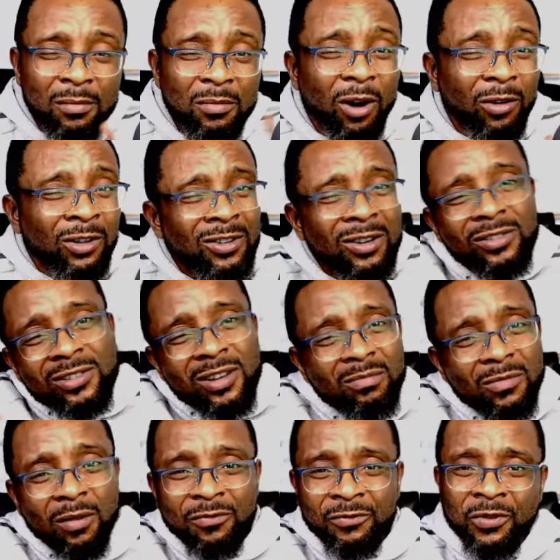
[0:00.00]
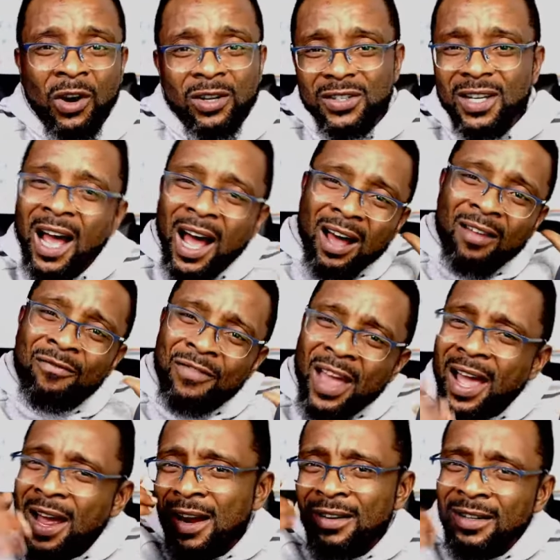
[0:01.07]
of us are
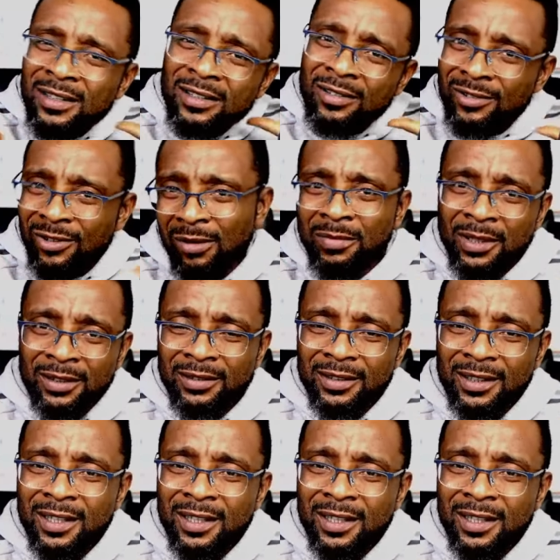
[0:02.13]
very stubborn.